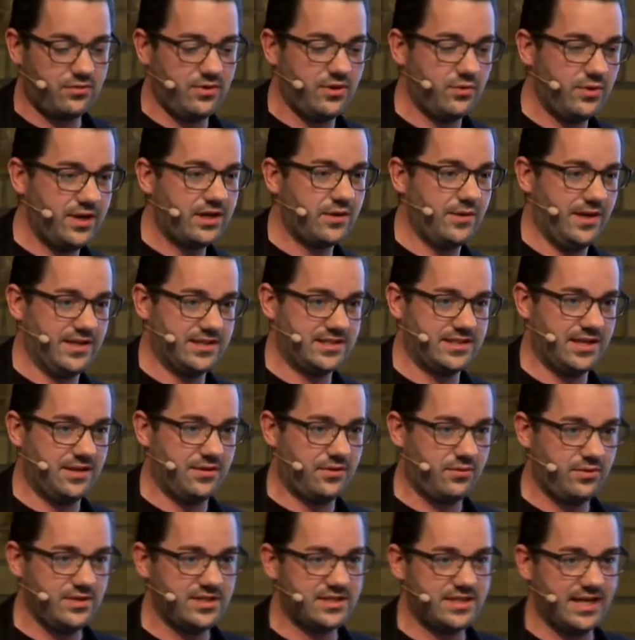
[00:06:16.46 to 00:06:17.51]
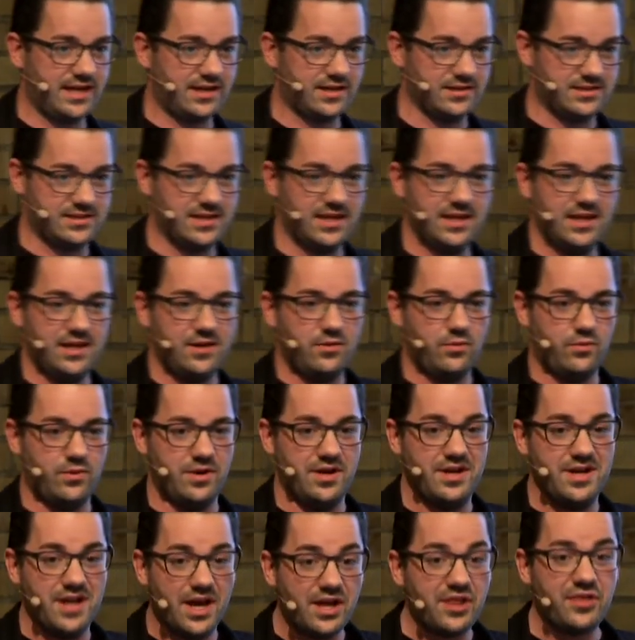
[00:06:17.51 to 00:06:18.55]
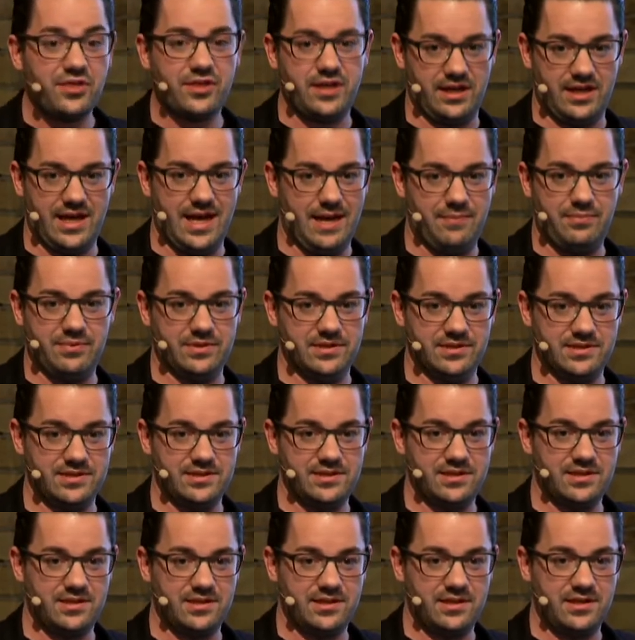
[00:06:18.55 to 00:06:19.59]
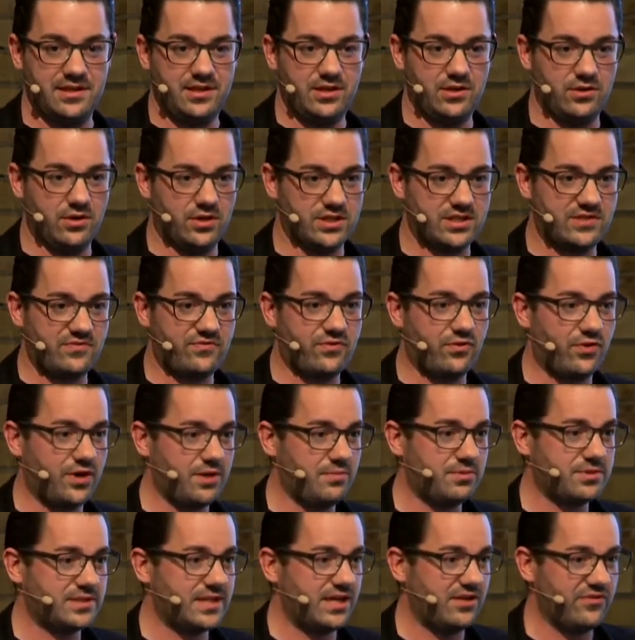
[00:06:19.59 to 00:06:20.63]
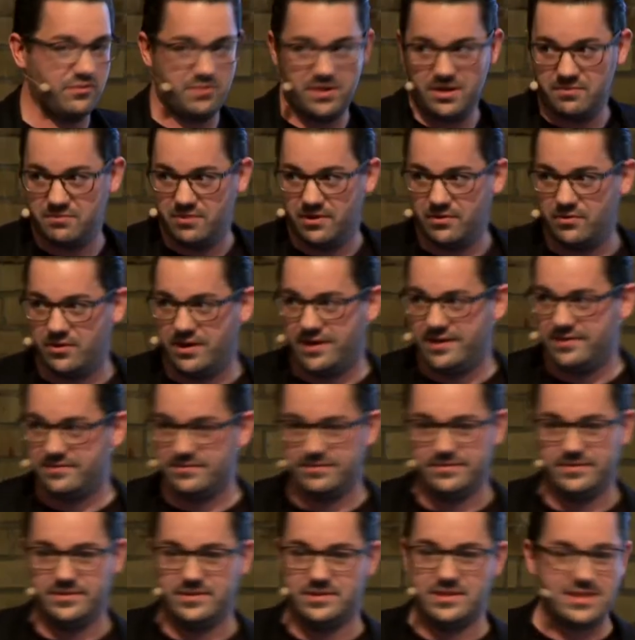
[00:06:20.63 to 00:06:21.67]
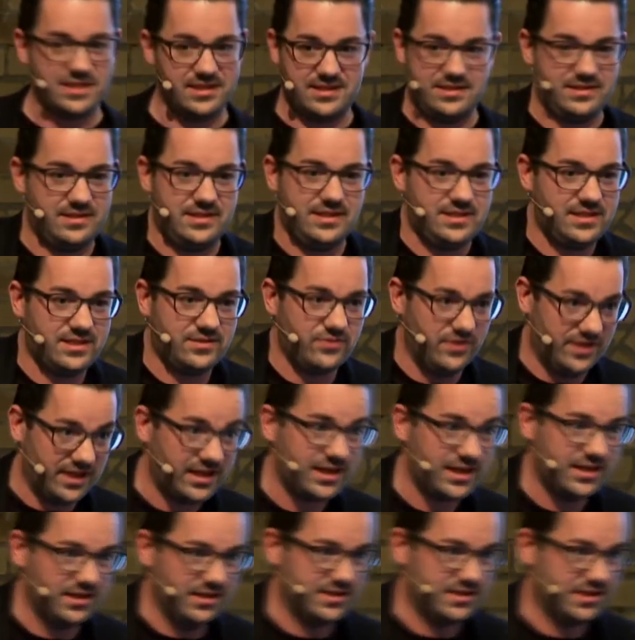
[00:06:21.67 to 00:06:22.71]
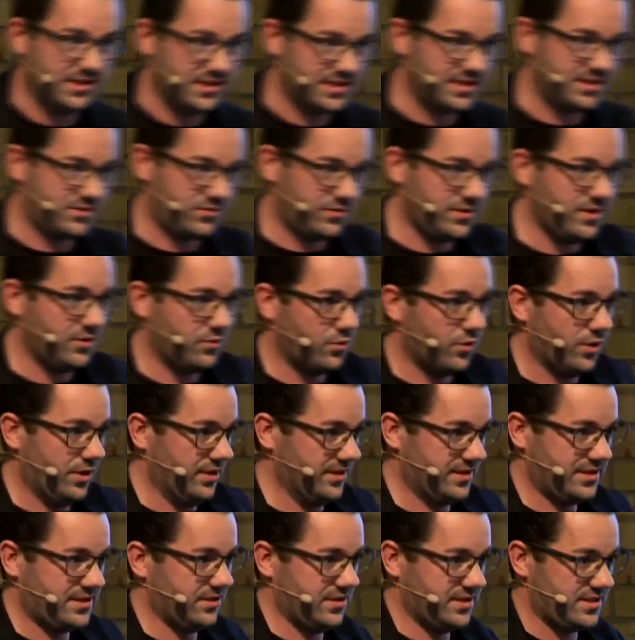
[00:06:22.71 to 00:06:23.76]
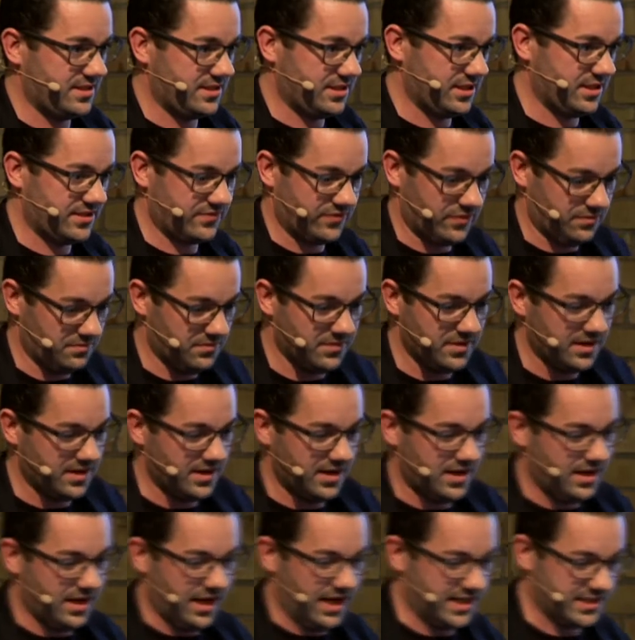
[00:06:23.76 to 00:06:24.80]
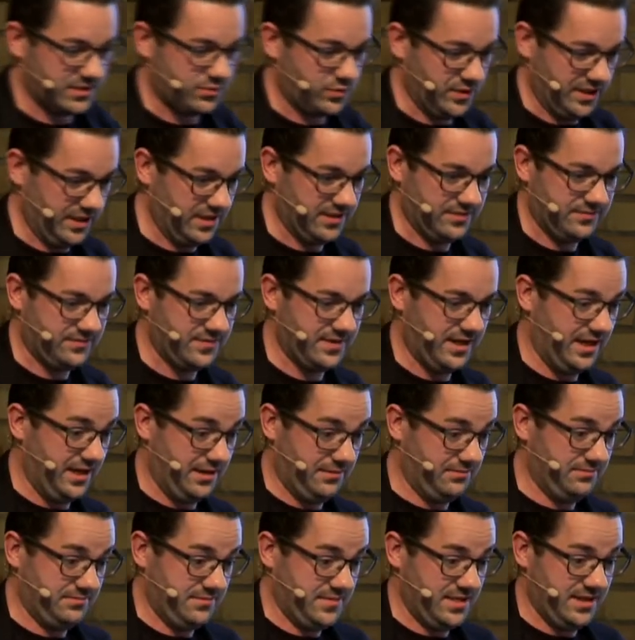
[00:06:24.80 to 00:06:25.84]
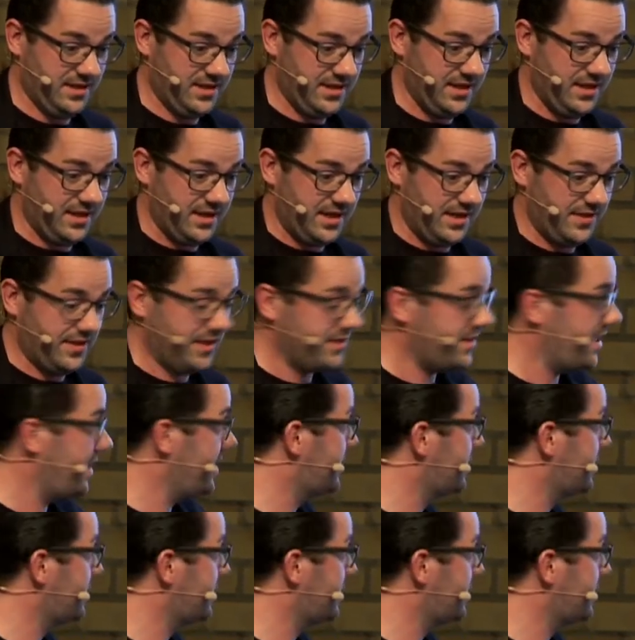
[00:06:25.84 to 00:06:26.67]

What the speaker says: requests and 3 seconds where nothing happens, you lost 40% of your people, right? This is ridiculous, and this is real world. So this is just from last week. And then they're